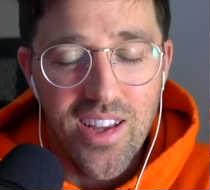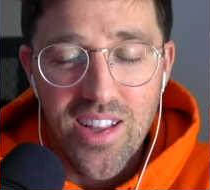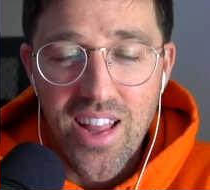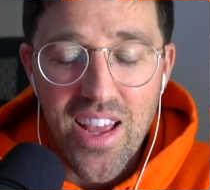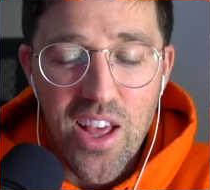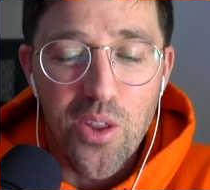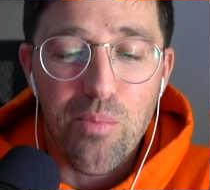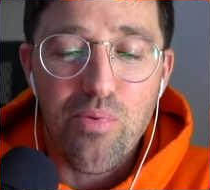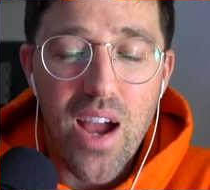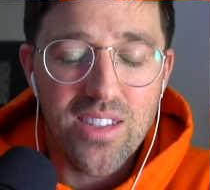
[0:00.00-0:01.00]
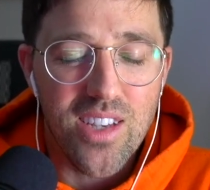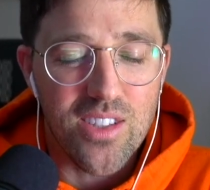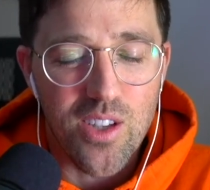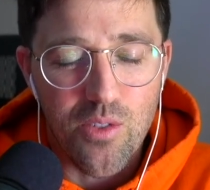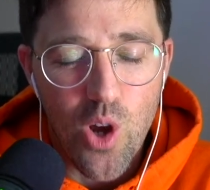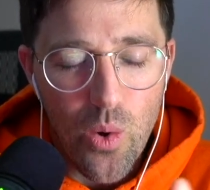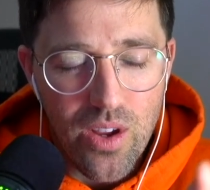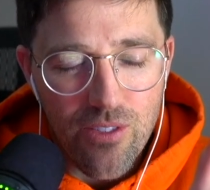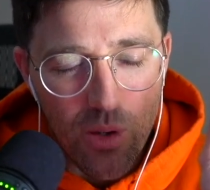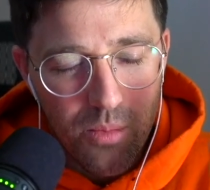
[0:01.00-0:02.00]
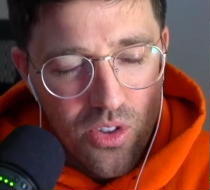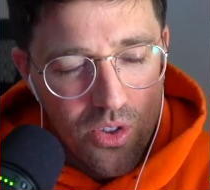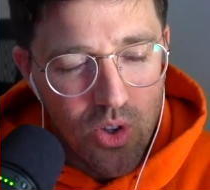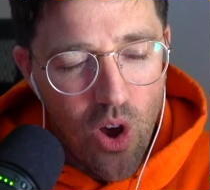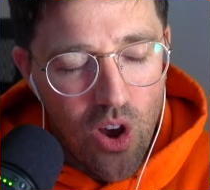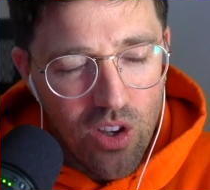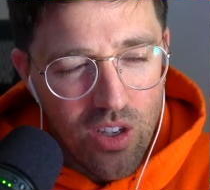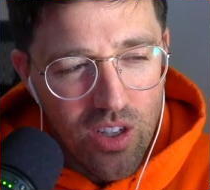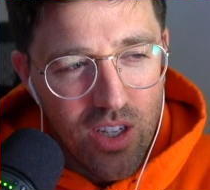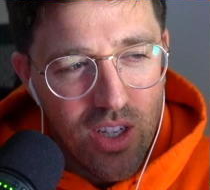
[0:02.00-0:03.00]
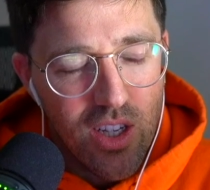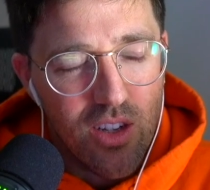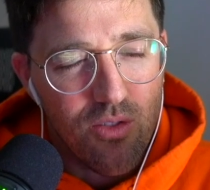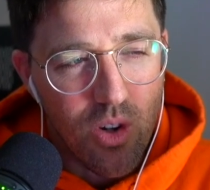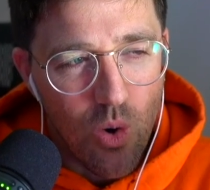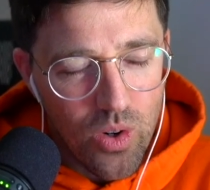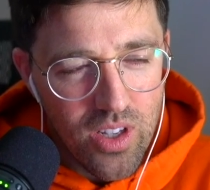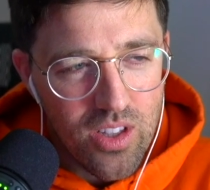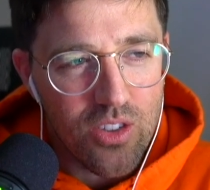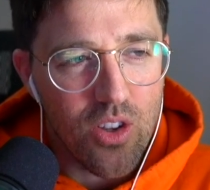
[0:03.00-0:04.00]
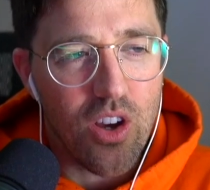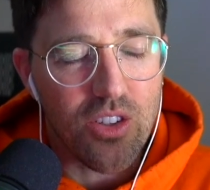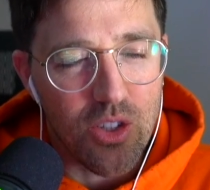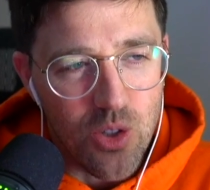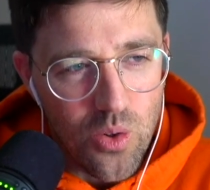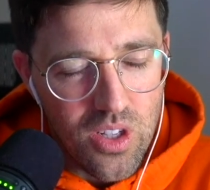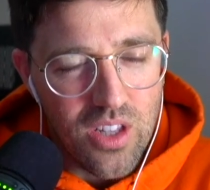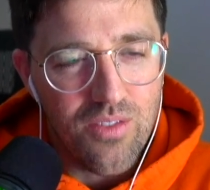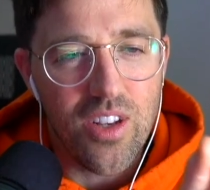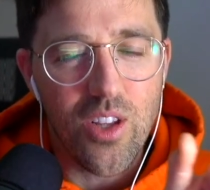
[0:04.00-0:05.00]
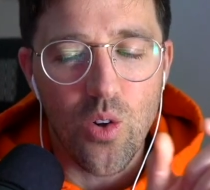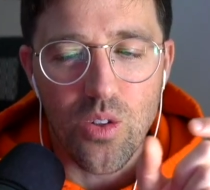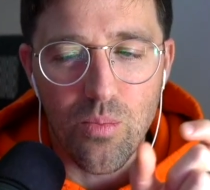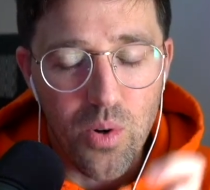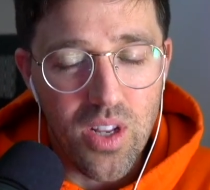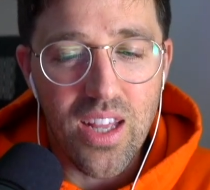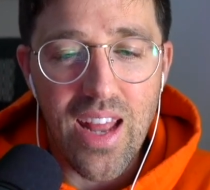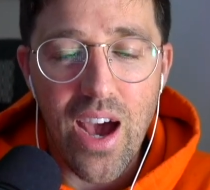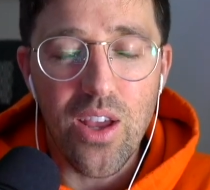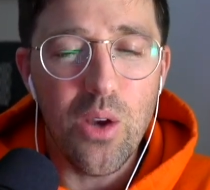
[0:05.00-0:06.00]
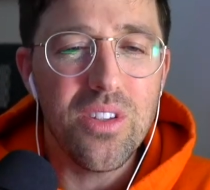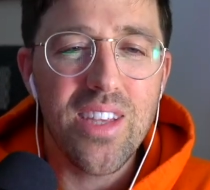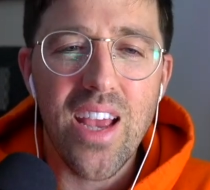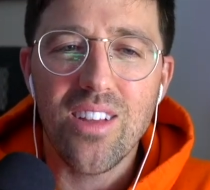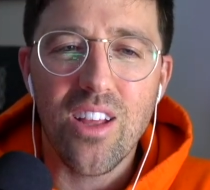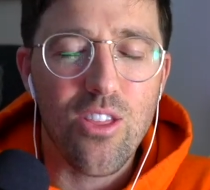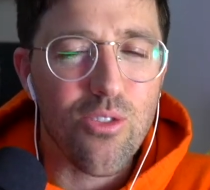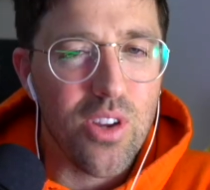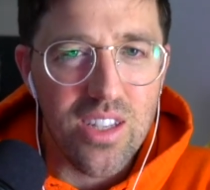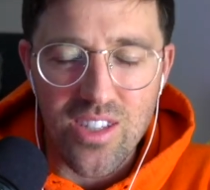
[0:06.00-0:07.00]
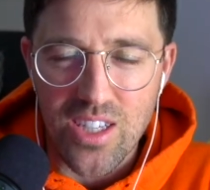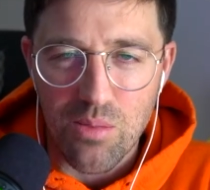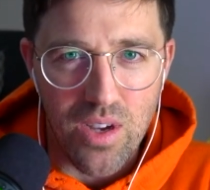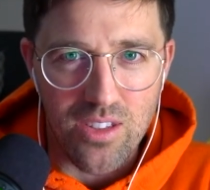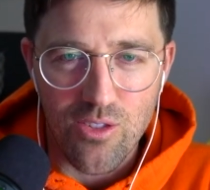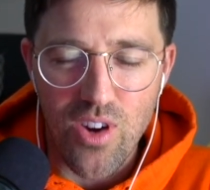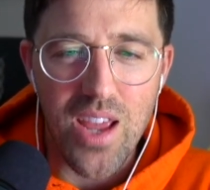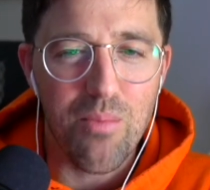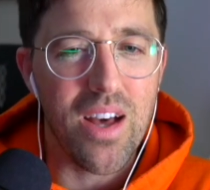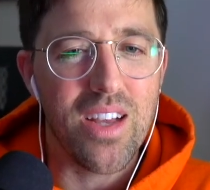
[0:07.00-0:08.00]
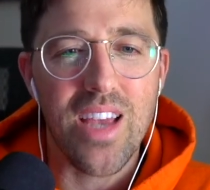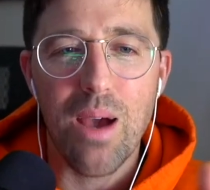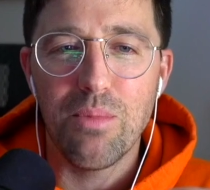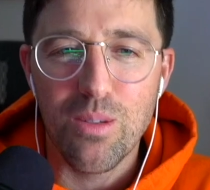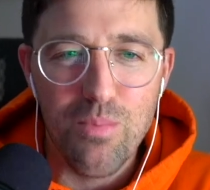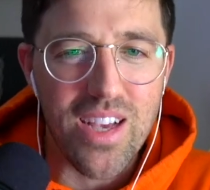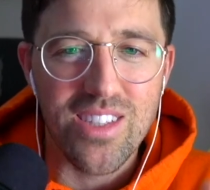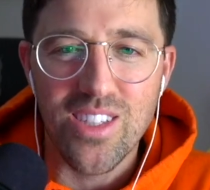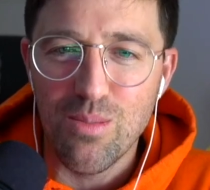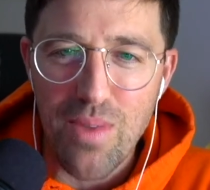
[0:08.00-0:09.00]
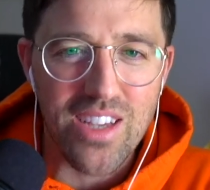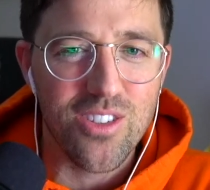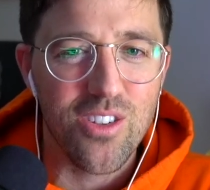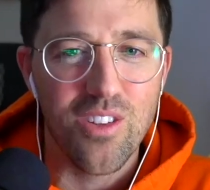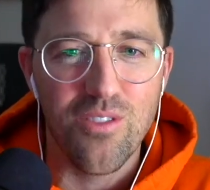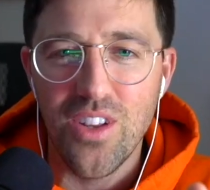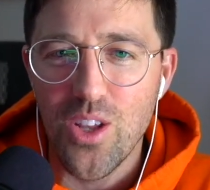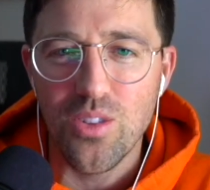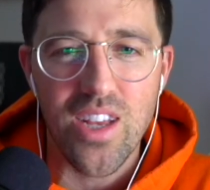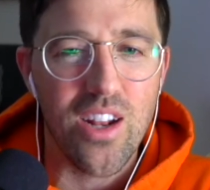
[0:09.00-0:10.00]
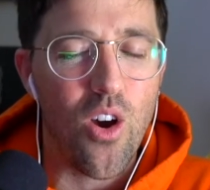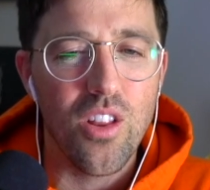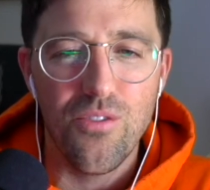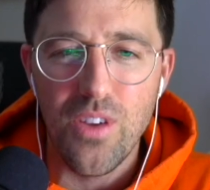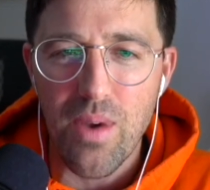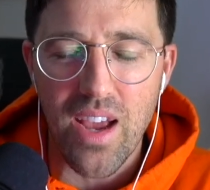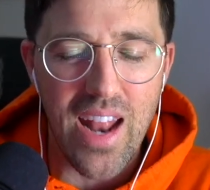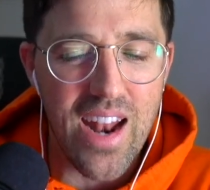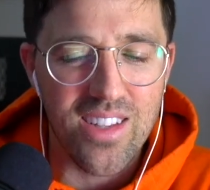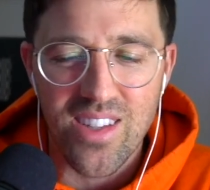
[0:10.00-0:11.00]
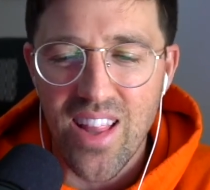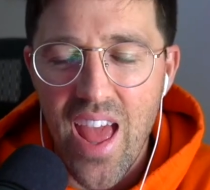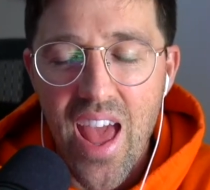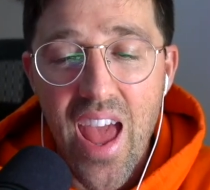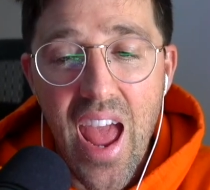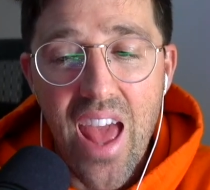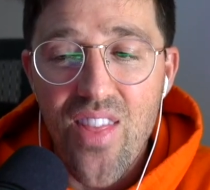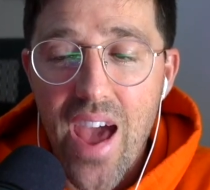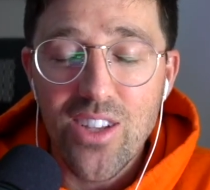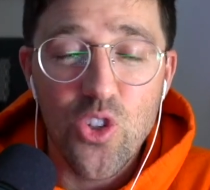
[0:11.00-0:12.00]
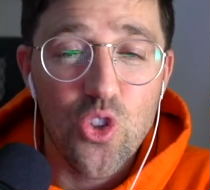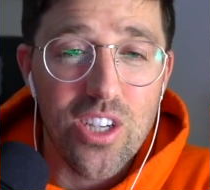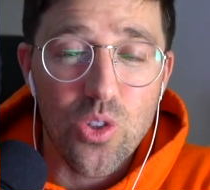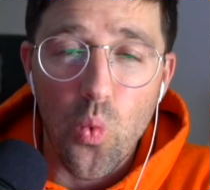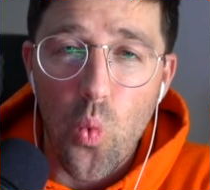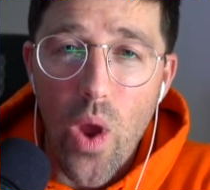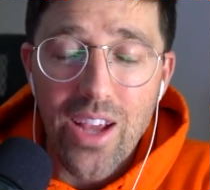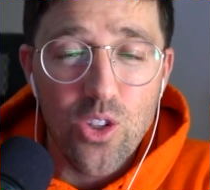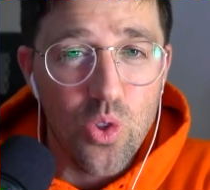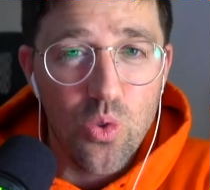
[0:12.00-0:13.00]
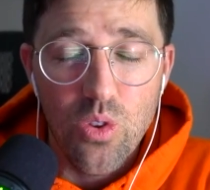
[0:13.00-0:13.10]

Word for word: like, the process of going from song recording the song to shooting the video to putting it out, it would take like three to six months, right? By the time it's mixed, it's mastered, the video is edited, all the feedback and edits, and that and that is just way too